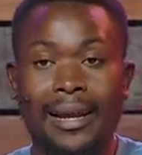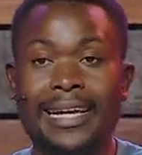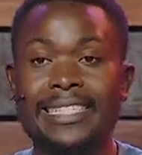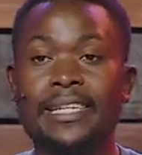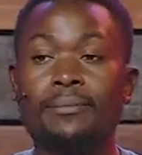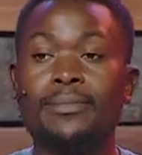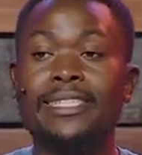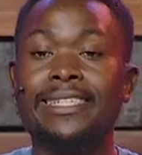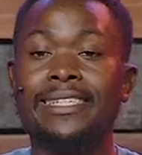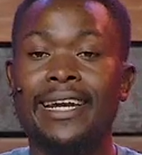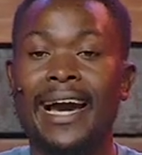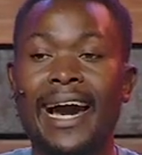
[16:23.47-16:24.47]
let him
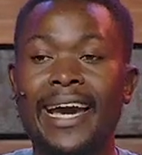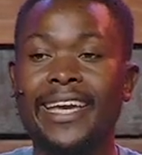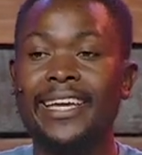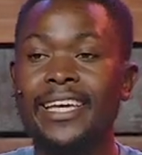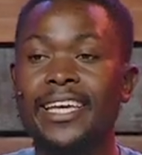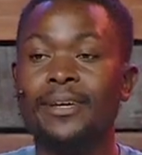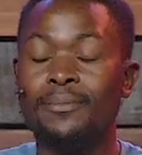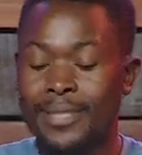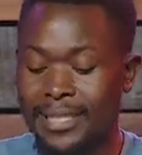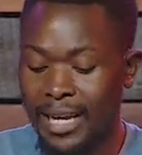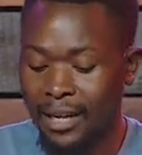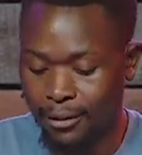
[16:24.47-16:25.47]
deny
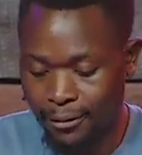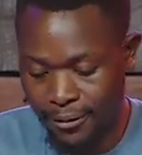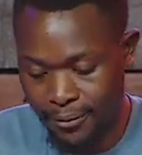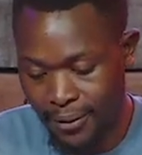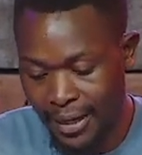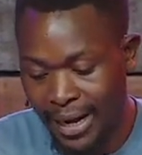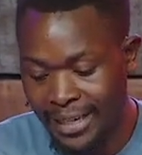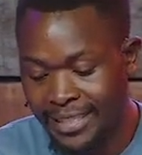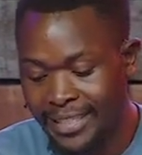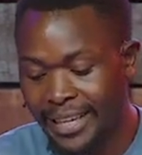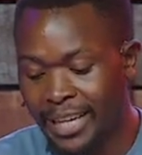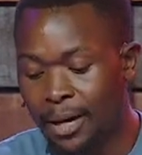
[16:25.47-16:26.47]
himself
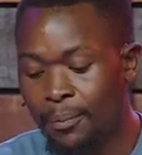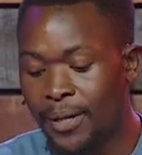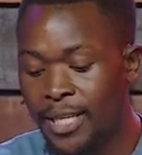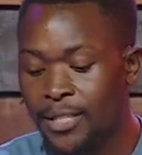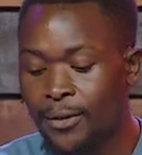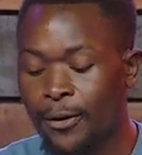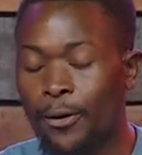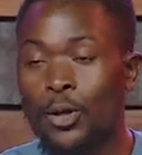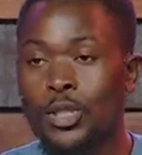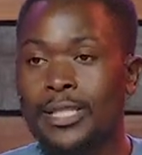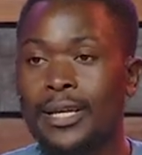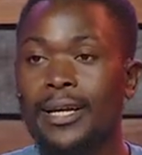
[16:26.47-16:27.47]
and take up his
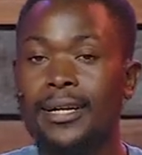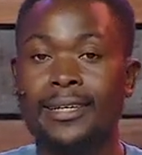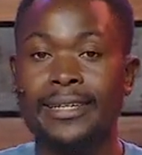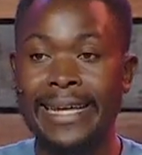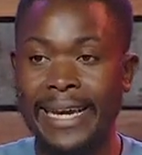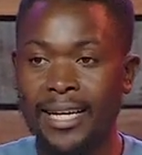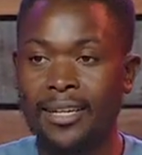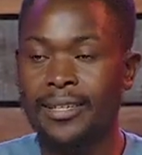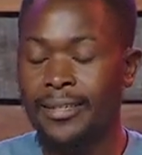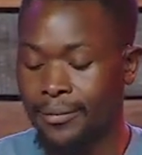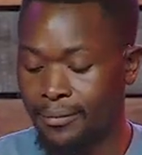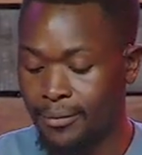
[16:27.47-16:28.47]
cross
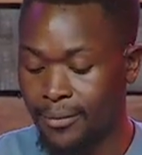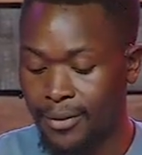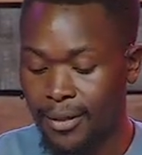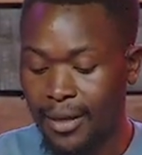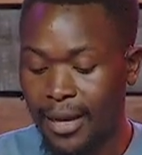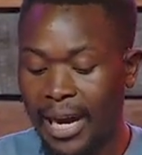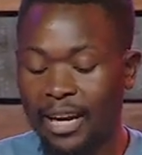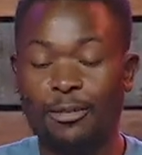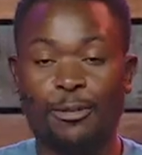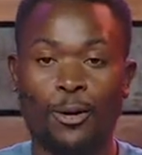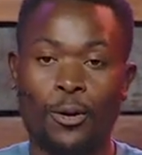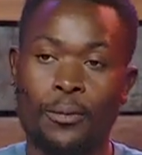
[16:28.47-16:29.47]
daily
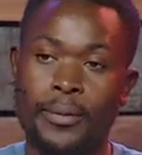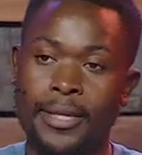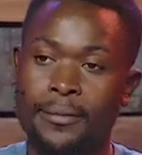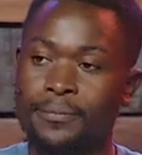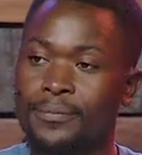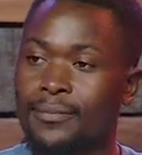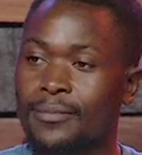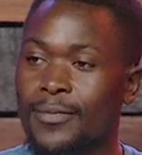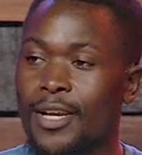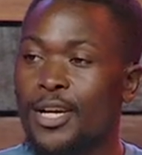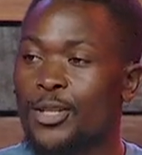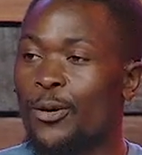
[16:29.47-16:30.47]
and follow me.
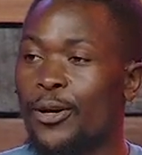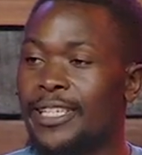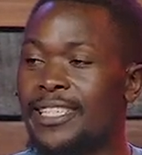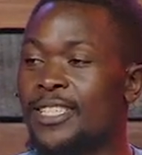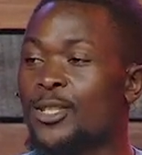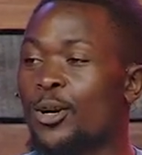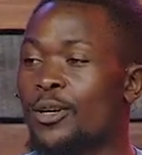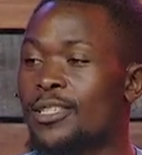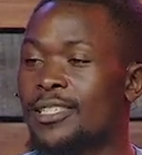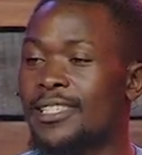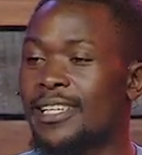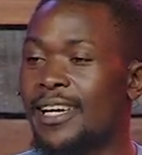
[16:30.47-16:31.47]
So it is
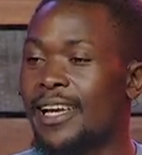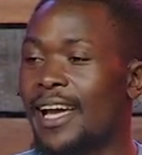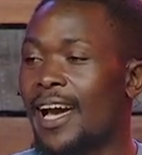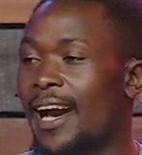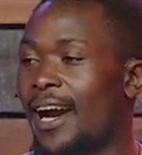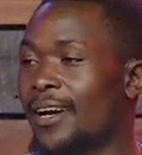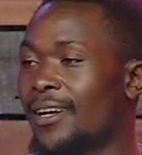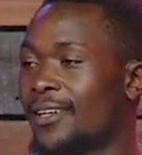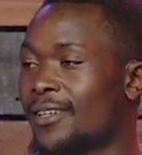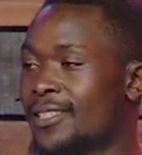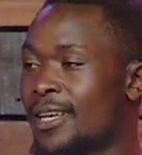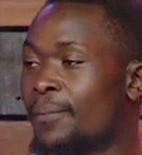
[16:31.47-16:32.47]
not
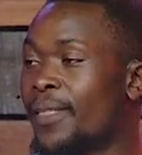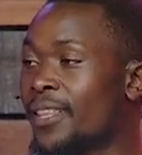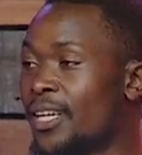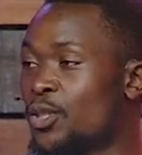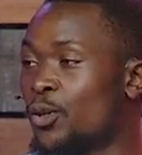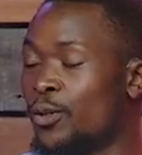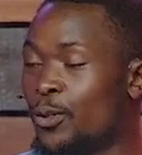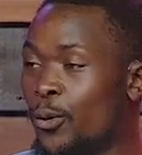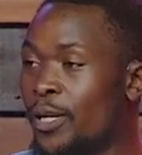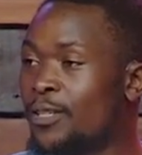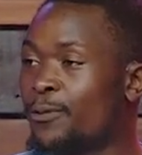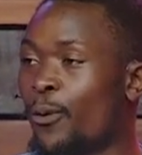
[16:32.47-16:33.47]
something that you'll
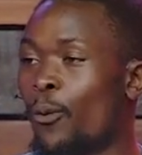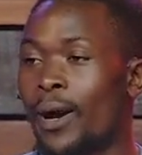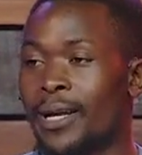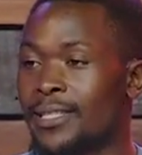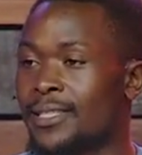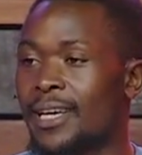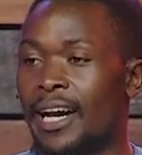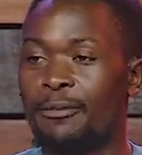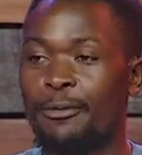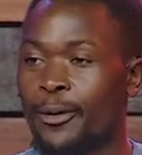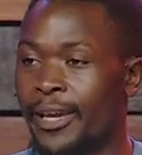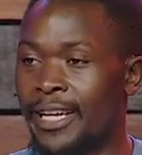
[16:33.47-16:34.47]
do it for once
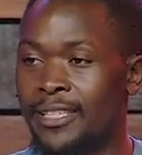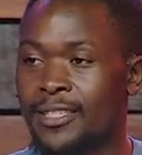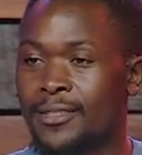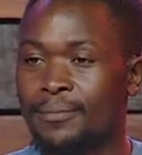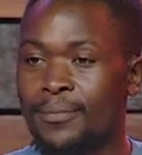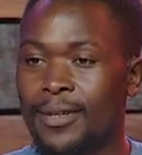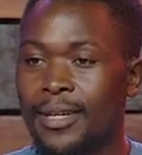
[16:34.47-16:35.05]
and forget.